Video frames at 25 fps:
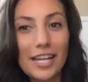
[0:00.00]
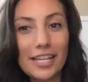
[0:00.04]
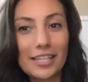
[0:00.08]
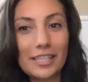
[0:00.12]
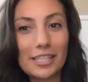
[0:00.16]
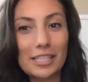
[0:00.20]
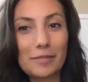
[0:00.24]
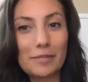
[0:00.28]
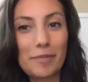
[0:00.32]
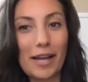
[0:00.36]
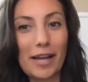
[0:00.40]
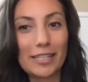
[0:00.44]
tied
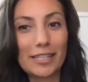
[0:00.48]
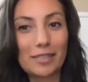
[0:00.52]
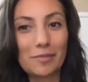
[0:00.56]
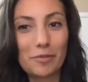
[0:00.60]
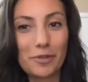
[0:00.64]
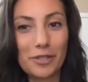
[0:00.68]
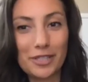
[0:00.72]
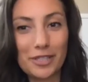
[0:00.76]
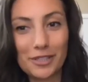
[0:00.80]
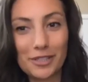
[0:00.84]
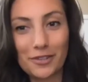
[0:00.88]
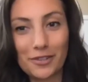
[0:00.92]
this back to
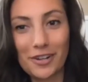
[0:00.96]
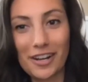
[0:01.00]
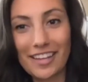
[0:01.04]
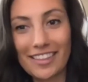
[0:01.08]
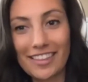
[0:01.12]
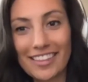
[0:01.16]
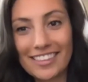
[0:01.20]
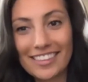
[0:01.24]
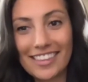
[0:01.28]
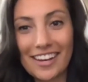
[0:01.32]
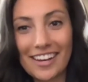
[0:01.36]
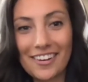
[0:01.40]
preschool. I
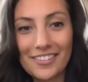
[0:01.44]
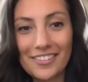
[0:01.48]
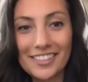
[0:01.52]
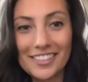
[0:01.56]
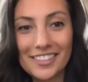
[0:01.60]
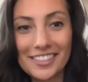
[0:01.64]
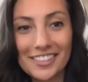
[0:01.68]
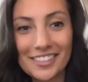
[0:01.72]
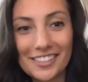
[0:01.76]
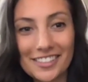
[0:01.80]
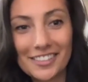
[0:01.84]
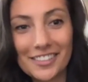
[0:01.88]
think that
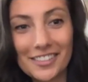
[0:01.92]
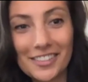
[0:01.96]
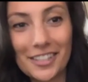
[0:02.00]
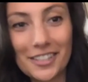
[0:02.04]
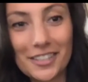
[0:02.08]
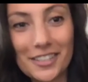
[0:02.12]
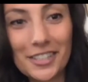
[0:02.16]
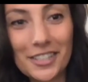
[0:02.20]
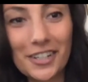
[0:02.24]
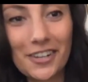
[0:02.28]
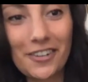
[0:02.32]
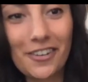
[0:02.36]
was
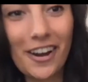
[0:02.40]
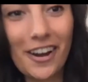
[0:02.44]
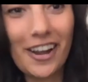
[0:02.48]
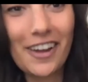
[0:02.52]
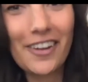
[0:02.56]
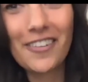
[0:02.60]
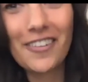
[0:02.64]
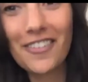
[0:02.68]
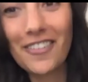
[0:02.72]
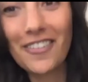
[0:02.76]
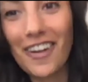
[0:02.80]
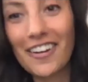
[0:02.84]
such a
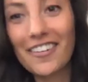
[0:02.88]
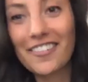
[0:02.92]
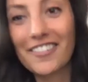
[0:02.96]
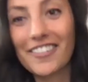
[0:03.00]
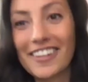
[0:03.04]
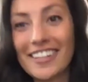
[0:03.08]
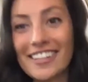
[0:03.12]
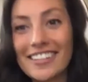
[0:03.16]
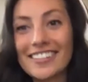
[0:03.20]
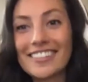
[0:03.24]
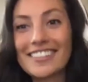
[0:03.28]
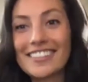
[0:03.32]
great
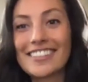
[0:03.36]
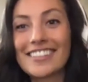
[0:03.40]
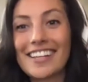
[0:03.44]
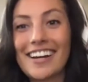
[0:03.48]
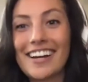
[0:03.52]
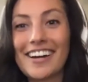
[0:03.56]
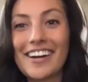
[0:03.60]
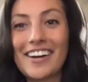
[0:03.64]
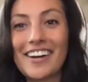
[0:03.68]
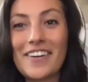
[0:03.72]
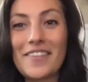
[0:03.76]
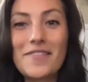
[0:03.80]
reference.
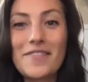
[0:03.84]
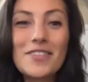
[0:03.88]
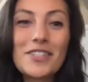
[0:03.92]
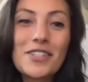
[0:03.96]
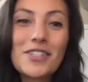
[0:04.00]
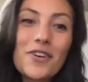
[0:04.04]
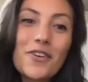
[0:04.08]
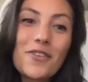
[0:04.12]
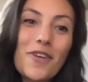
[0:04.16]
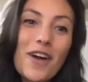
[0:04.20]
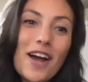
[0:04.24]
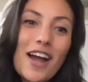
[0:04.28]

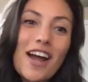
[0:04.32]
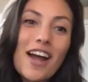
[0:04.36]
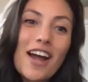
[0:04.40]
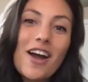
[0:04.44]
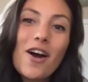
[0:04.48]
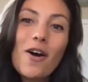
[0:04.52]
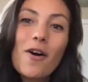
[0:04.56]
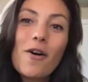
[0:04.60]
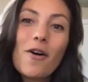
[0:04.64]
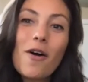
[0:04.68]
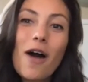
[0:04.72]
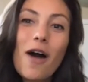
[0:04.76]
So
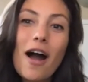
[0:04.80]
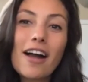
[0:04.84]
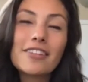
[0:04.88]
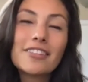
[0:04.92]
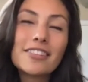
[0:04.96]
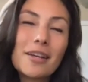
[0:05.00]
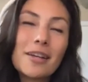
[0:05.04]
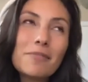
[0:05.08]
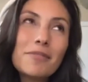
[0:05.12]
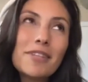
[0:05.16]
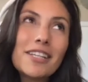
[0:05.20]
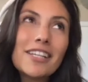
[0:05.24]

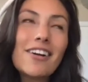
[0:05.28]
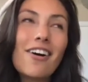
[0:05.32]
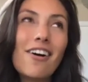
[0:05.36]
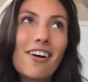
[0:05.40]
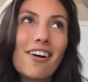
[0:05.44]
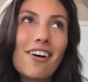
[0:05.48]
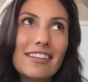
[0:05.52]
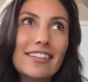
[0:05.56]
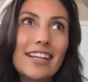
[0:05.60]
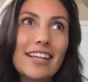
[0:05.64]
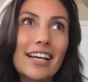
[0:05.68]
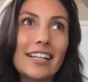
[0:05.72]
something
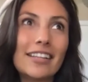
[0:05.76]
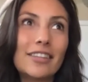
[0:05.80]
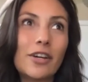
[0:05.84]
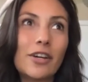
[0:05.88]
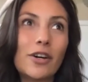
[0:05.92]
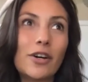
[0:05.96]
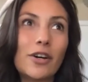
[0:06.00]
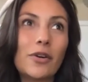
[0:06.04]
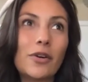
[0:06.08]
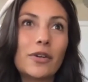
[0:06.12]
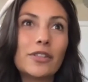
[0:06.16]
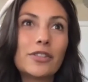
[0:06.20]
on that
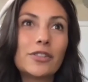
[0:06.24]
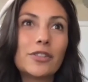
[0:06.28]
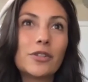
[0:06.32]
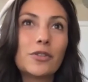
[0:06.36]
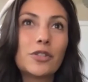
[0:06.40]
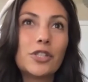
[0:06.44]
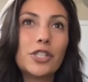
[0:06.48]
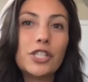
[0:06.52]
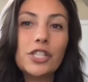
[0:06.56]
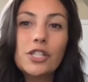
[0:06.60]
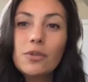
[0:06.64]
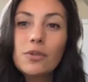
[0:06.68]
though, so
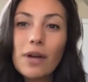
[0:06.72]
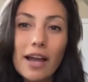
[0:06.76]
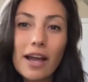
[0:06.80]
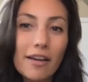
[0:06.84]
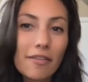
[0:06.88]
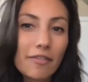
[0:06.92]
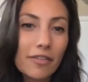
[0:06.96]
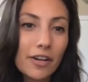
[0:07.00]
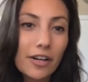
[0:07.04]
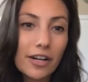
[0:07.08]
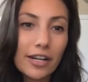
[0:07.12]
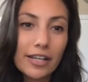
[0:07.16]
do you
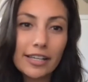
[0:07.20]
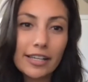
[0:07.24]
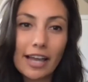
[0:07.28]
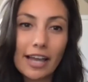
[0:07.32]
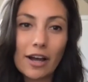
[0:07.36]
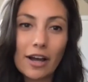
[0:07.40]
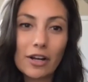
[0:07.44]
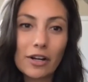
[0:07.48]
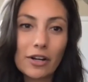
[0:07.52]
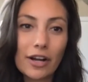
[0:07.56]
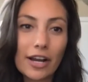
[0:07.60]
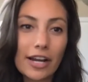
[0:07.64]
ever
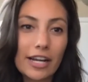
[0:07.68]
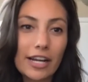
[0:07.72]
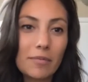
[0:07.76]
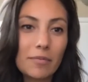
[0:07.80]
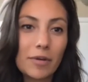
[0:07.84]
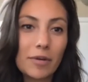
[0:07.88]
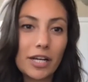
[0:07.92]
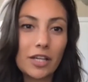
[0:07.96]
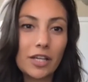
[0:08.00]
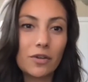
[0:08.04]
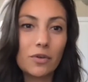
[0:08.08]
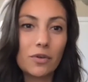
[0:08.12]
encounter
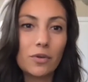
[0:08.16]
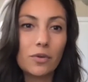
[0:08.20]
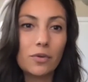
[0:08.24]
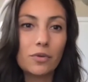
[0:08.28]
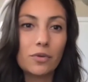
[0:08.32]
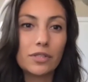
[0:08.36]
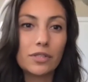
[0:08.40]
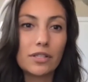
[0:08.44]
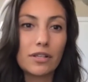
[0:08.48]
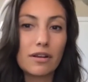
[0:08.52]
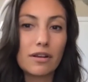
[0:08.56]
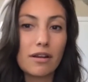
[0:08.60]
anybody
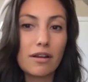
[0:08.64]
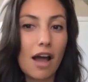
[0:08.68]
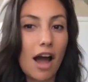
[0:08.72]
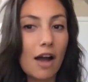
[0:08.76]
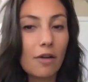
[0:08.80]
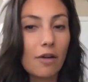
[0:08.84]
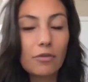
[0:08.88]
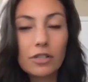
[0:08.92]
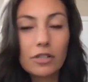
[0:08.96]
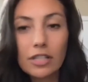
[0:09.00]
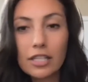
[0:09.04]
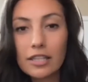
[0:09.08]
who's
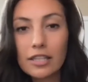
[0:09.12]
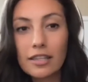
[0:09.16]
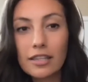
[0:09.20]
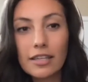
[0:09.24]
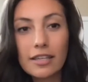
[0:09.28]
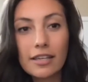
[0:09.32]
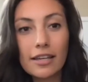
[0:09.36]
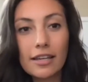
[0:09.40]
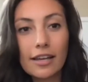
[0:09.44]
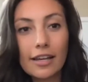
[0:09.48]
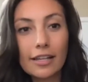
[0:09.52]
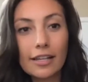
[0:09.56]
not really
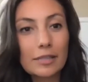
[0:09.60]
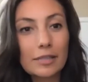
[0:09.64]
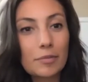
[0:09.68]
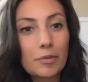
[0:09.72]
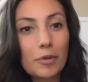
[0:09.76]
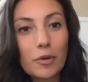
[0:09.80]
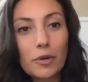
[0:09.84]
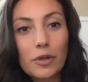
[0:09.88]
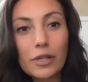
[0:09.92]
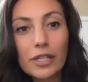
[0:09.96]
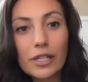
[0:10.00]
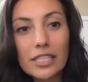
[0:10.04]
the
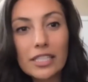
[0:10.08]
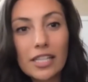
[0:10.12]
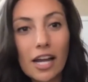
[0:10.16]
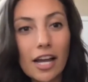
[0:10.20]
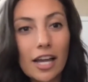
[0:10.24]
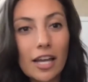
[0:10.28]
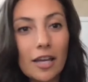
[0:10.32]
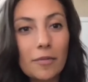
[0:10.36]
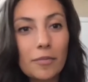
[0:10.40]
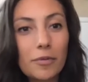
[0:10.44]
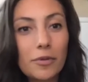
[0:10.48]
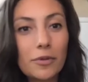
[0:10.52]
exploring
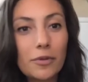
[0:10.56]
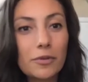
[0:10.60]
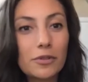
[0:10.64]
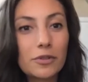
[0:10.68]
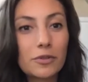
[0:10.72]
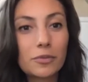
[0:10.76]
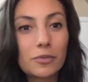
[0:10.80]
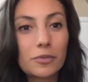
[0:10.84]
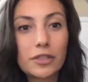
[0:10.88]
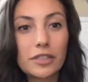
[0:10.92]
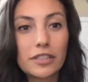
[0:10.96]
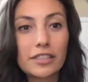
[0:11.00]
type,
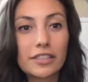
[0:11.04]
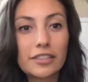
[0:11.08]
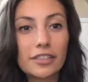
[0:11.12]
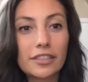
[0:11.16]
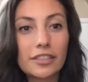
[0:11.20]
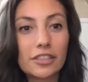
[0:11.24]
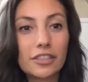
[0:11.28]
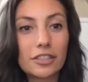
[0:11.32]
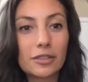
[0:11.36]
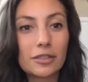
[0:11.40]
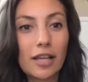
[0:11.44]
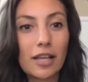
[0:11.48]
who's willing
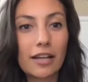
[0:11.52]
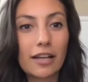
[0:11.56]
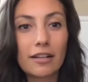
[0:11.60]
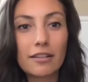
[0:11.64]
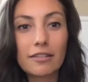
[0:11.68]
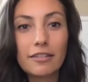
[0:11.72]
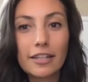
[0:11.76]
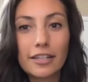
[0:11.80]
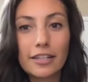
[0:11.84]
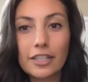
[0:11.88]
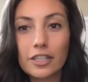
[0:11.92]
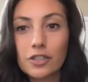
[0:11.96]
to just like
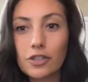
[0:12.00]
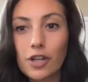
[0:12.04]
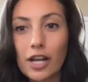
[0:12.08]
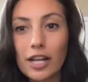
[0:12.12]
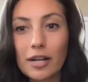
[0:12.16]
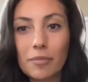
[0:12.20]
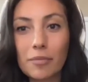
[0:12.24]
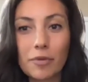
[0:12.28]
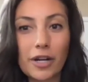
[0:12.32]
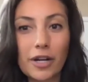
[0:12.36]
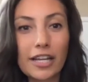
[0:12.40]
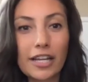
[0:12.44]
click and try
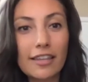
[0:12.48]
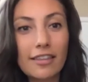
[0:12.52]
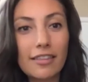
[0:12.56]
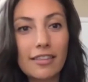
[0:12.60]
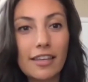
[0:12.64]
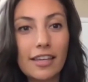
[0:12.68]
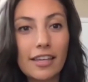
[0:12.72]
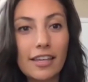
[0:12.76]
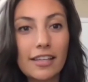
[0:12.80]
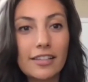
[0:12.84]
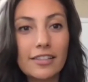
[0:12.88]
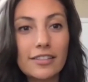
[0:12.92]
to break
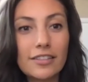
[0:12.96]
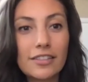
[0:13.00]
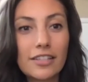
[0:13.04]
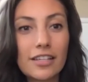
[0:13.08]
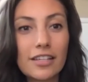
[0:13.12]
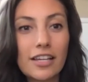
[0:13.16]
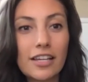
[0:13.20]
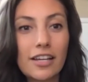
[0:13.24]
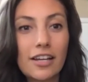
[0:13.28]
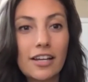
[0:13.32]
things?